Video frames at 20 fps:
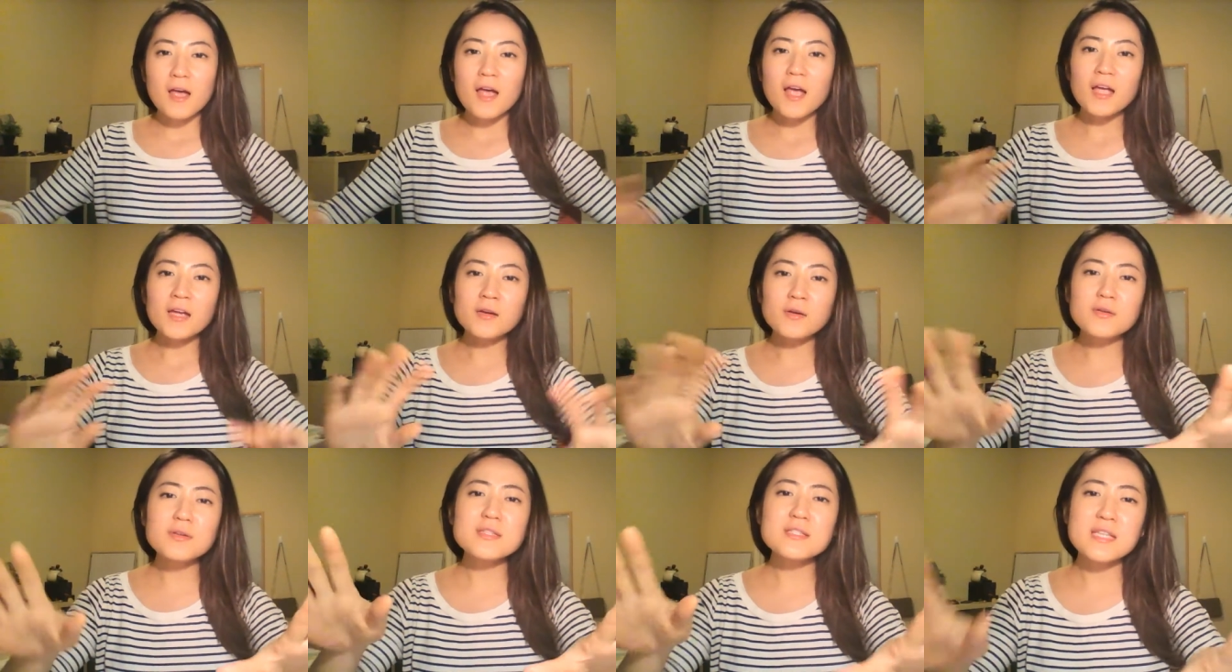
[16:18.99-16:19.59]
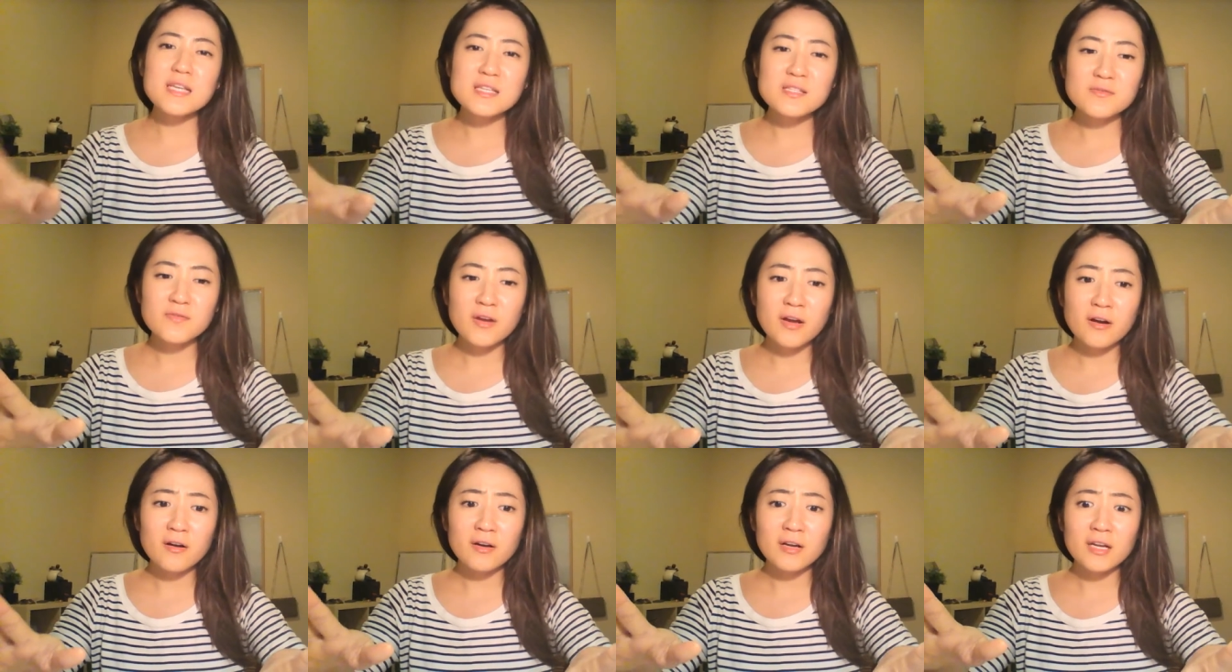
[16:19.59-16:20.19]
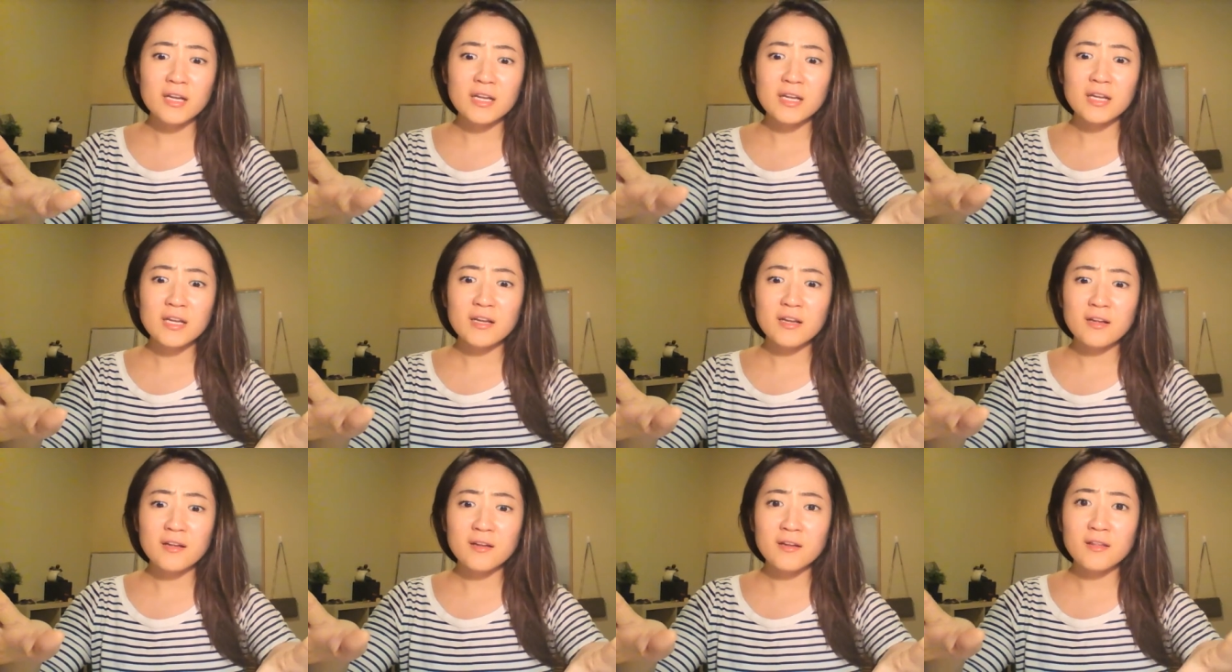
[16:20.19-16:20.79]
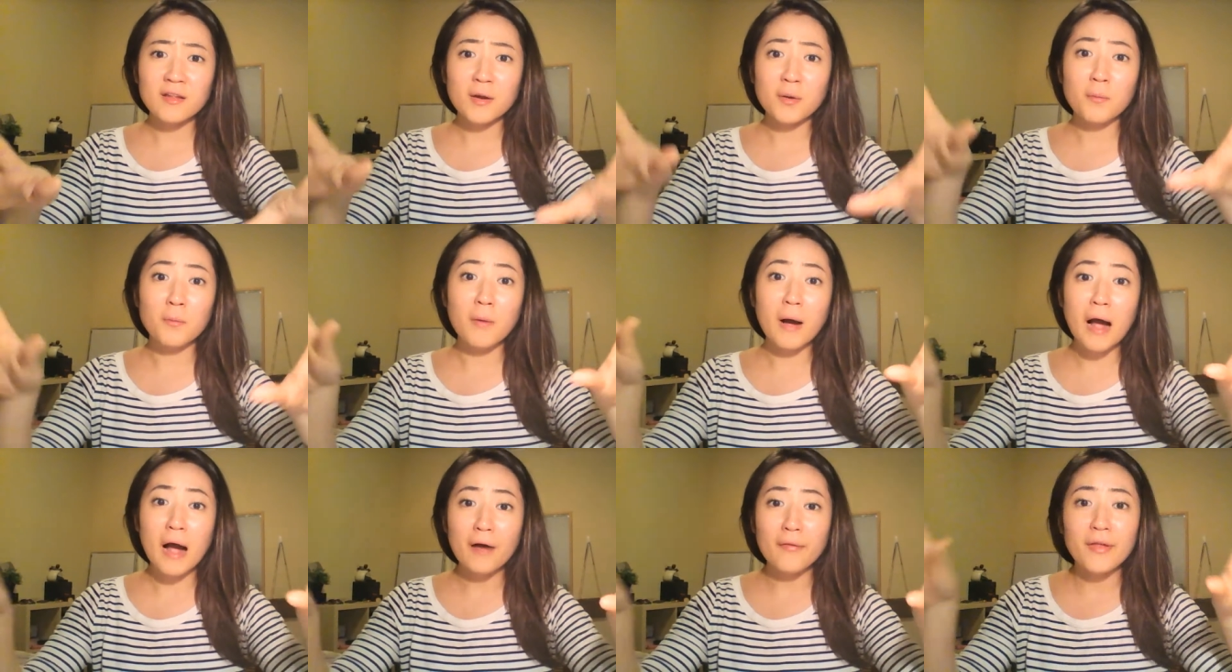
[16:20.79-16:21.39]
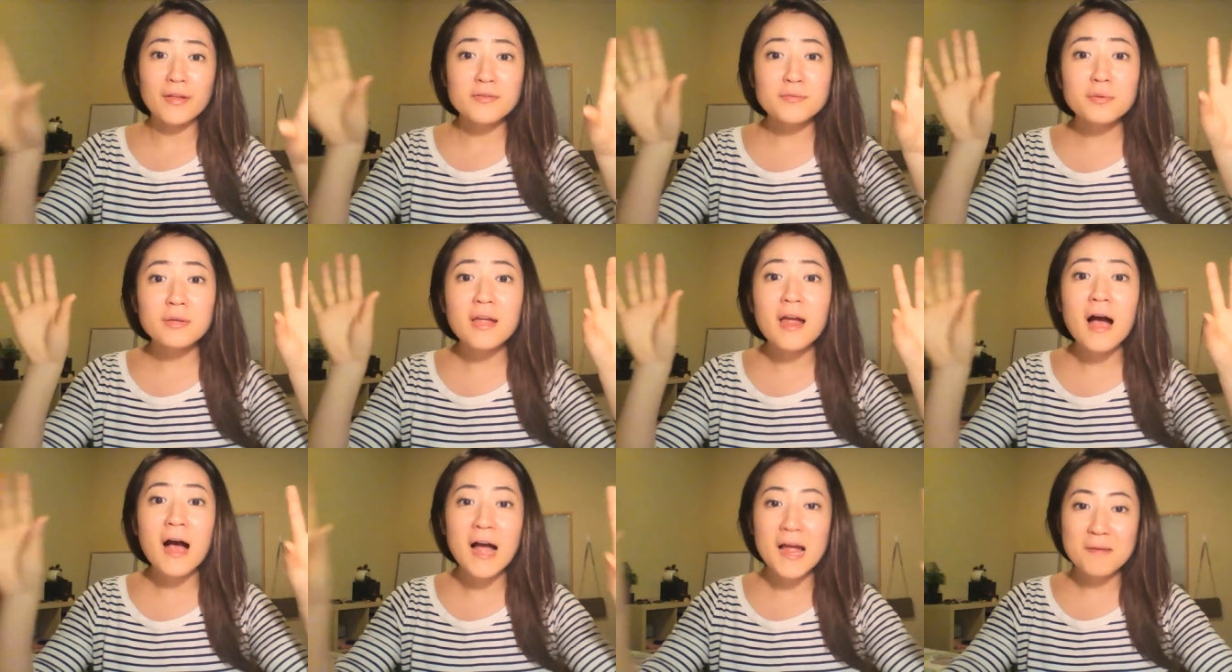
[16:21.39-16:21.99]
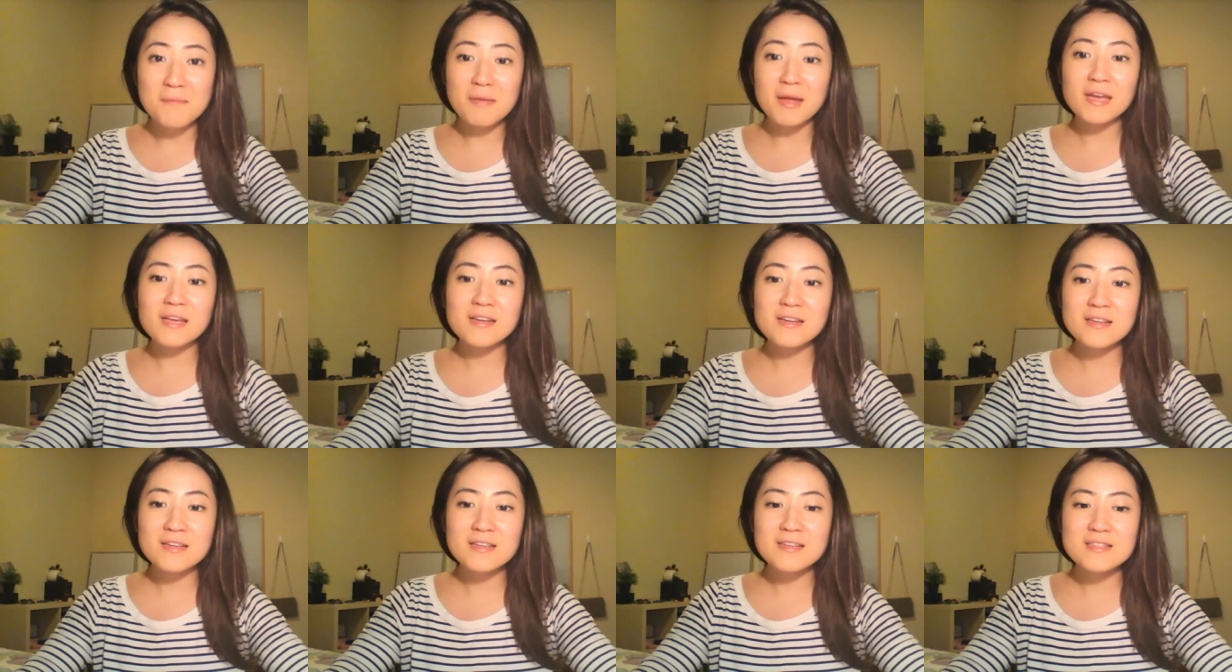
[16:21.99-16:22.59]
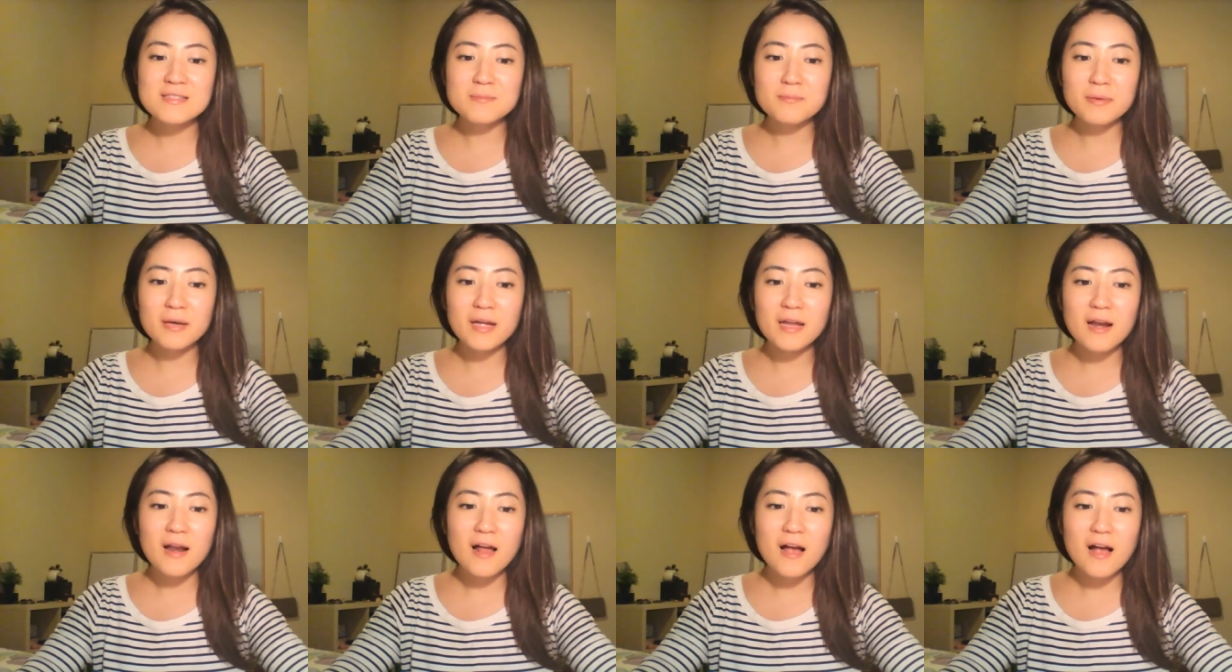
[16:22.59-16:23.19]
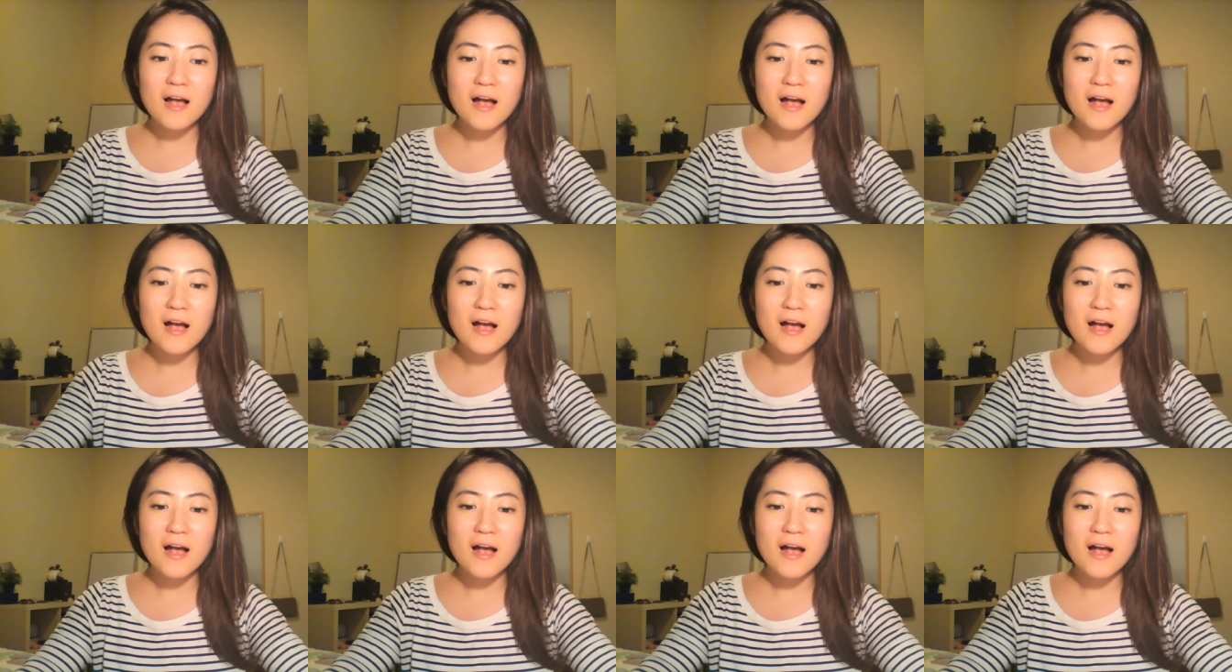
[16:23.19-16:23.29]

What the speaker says: I know it sounds very like, wow, that's really high maintenance, but